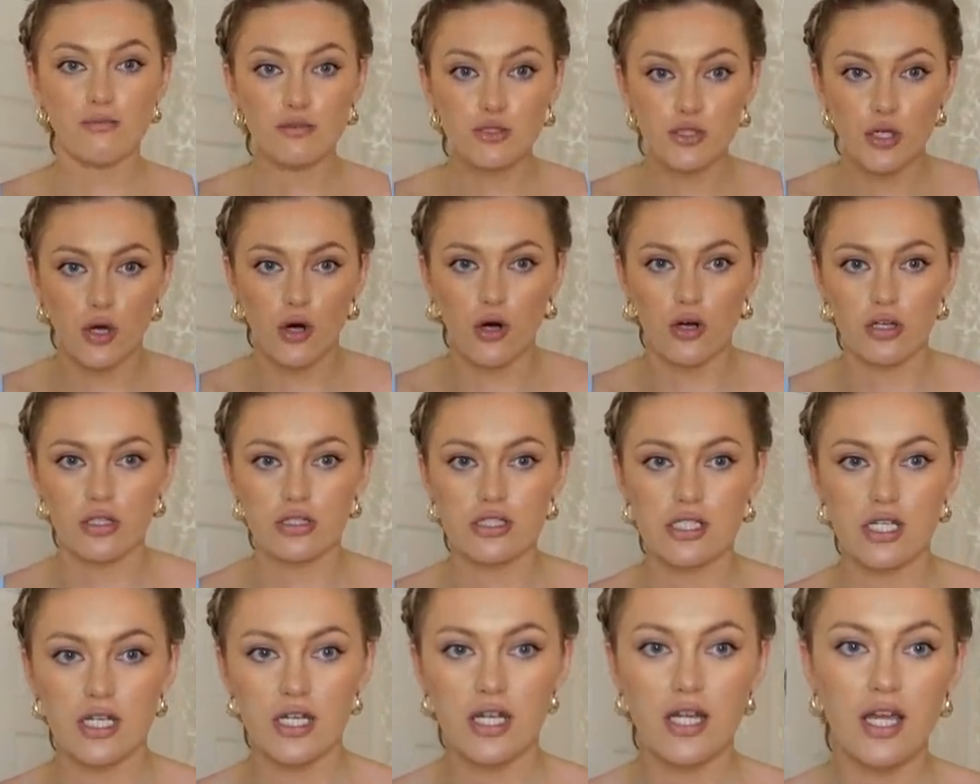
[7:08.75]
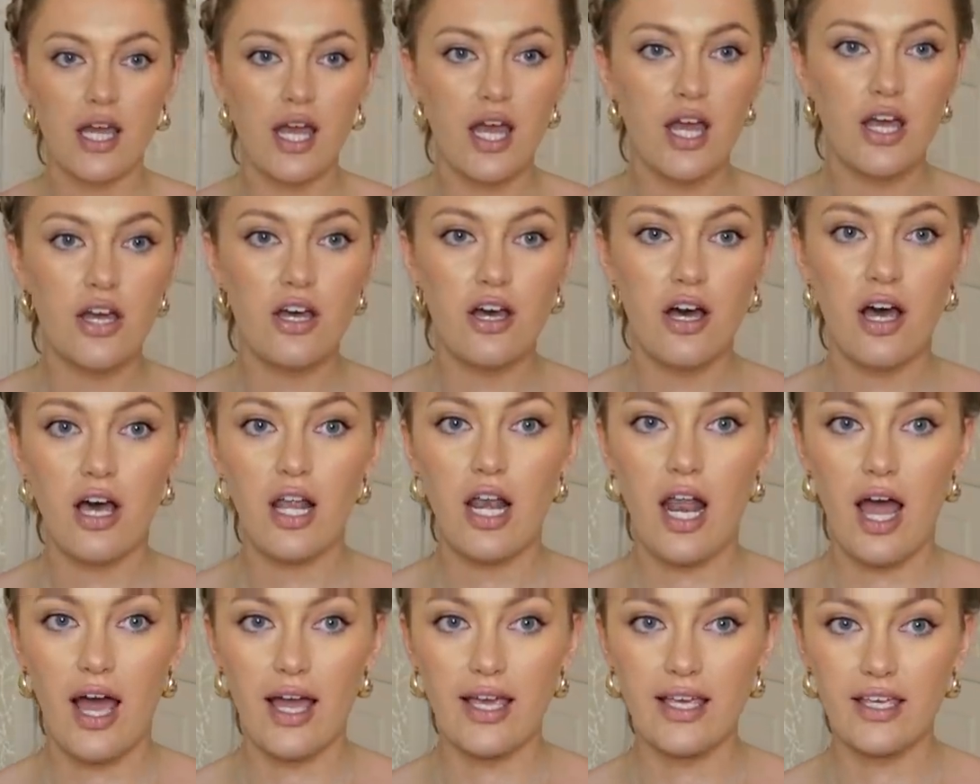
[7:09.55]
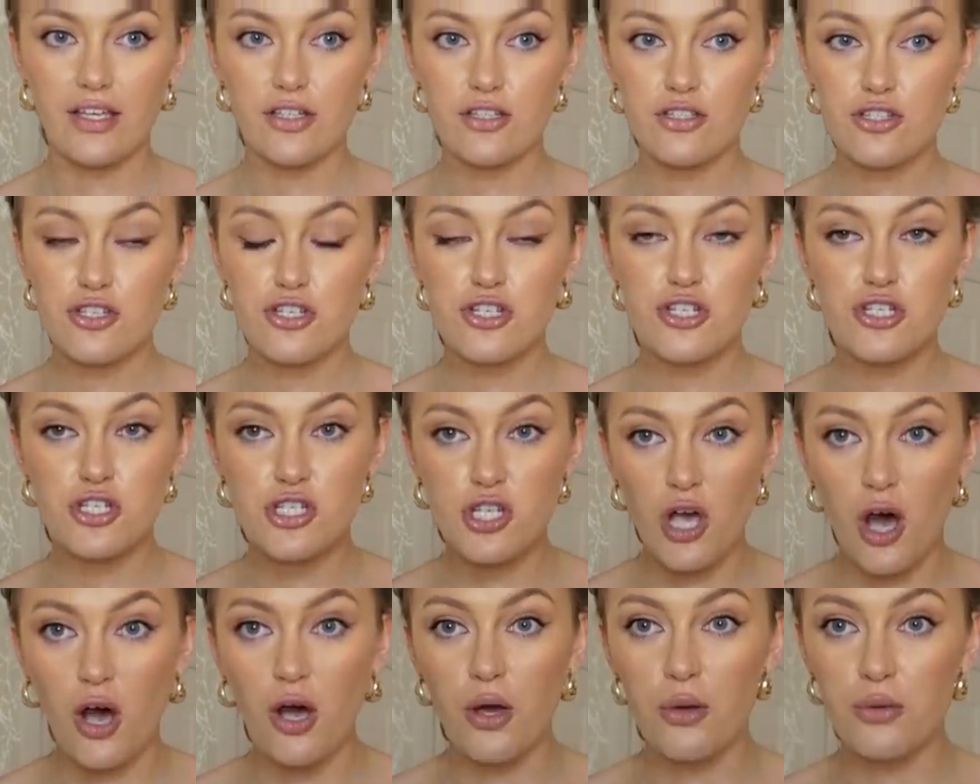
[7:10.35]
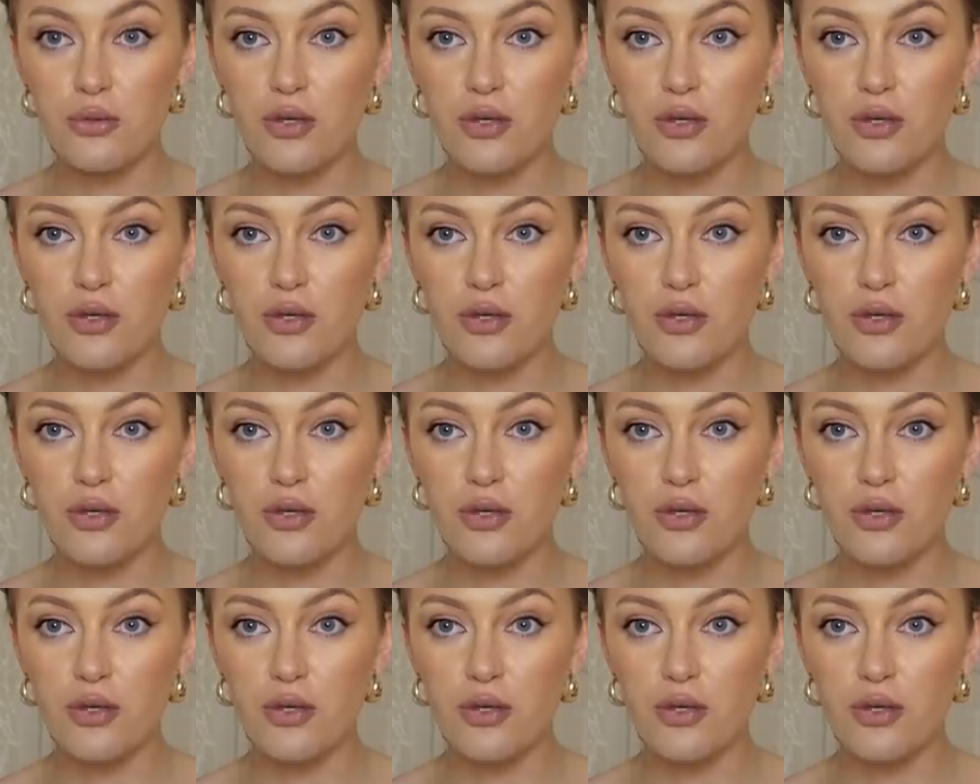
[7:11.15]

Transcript: shocked, like so